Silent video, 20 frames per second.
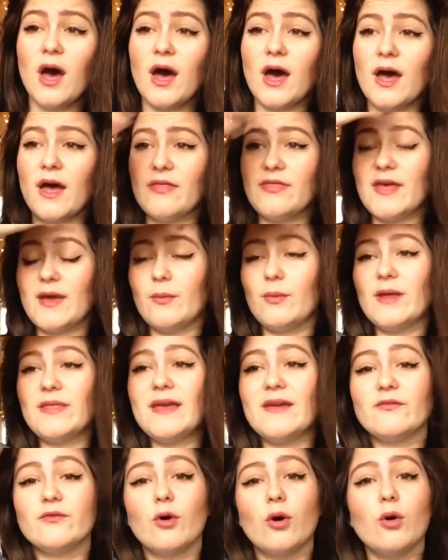uh, where
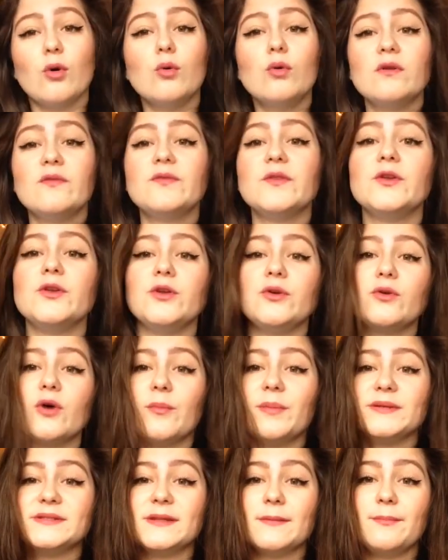they've got all of the new
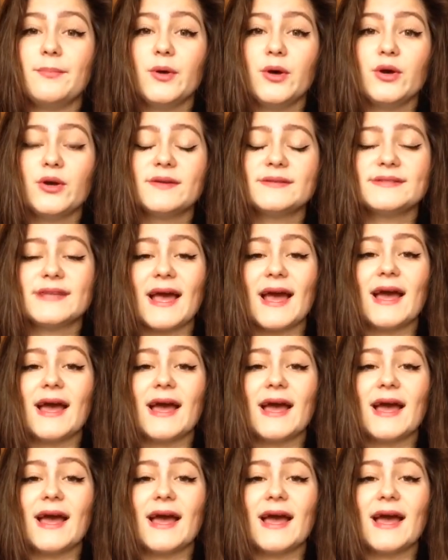copies of the books